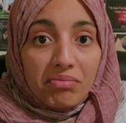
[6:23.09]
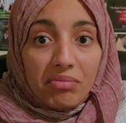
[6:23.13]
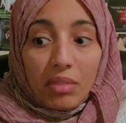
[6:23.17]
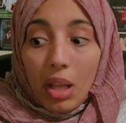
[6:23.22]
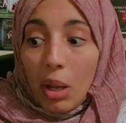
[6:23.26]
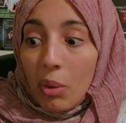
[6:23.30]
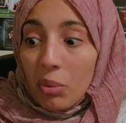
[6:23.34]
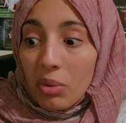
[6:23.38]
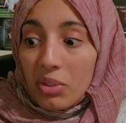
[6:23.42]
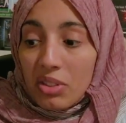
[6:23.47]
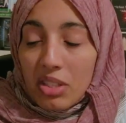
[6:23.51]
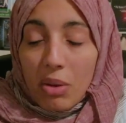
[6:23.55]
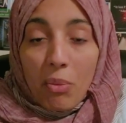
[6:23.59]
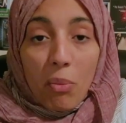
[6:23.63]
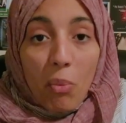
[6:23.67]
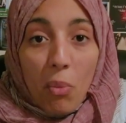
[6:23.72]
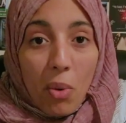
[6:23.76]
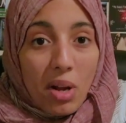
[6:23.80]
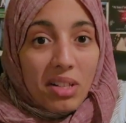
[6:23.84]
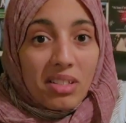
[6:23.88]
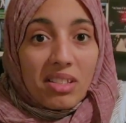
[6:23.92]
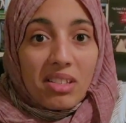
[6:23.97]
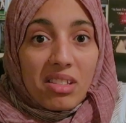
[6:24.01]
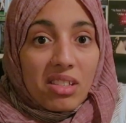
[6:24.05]
It was a
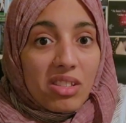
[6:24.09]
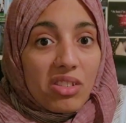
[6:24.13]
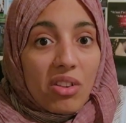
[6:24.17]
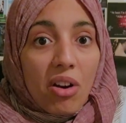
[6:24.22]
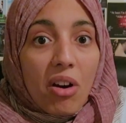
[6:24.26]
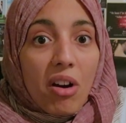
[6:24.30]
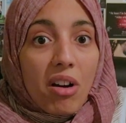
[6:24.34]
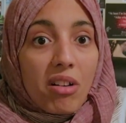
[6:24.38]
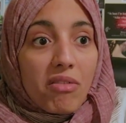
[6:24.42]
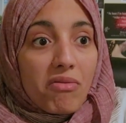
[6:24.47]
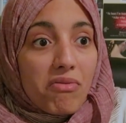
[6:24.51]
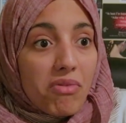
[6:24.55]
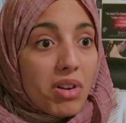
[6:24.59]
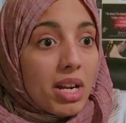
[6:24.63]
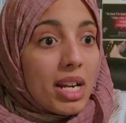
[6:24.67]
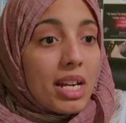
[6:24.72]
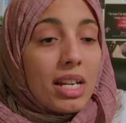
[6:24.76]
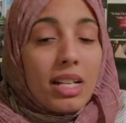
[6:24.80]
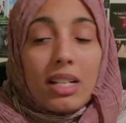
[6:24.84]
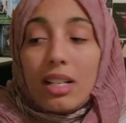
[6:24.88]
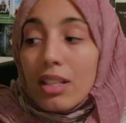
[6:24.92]
one-star read.